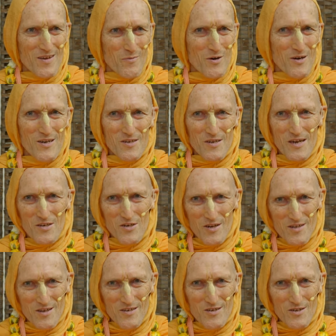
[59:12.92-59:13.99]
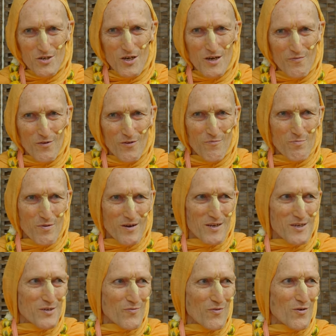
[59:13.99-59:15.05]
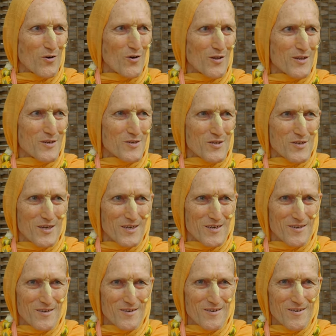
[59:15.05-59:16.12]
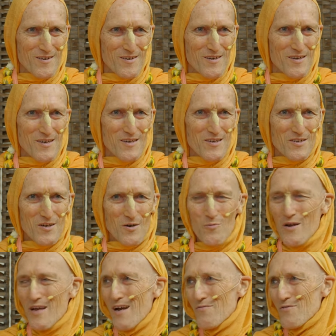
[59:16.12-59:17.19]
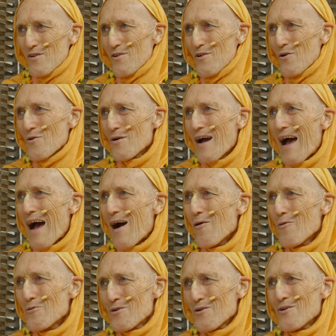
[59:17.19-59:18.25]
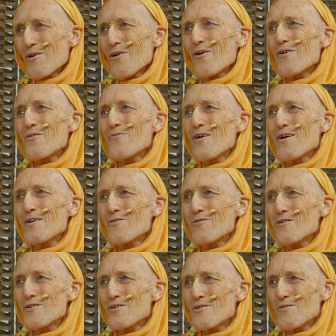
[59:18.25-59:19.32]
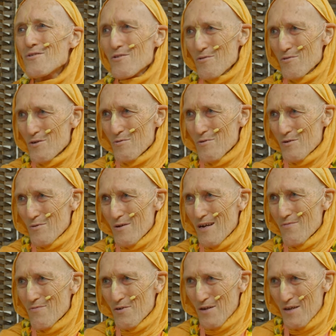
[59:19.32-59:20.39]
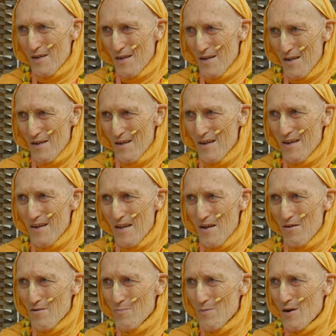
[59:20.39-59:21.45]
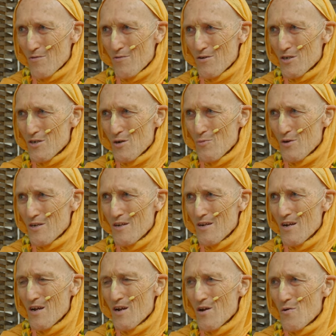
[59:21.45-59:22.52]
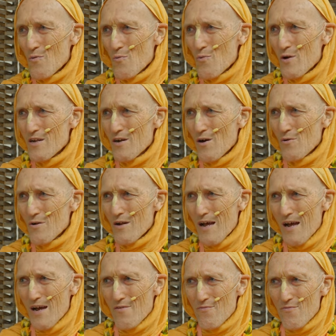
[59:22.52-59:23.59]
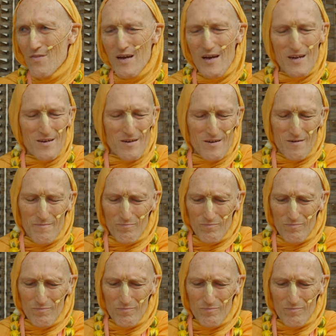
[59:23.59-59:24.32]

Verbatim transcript: When he's actually the chief of police for all the state. So we have to know how to glorify Krishna also, which means we have to hear about Krishna. We we don't have that.